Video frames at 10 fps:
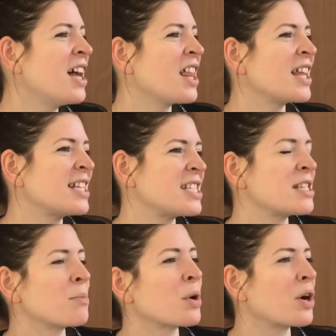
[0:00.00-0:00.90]
like
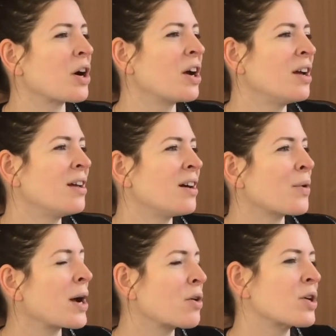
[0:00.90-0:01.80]
December,
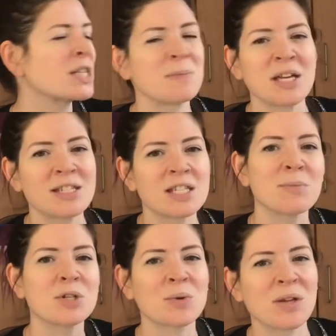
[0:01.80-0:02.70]
around Christmas,
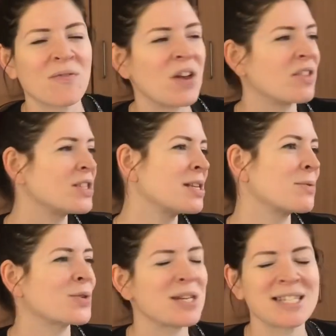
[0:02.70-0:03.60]
December 25th, December
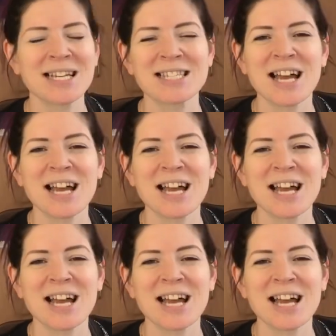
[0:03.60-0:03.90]
26th,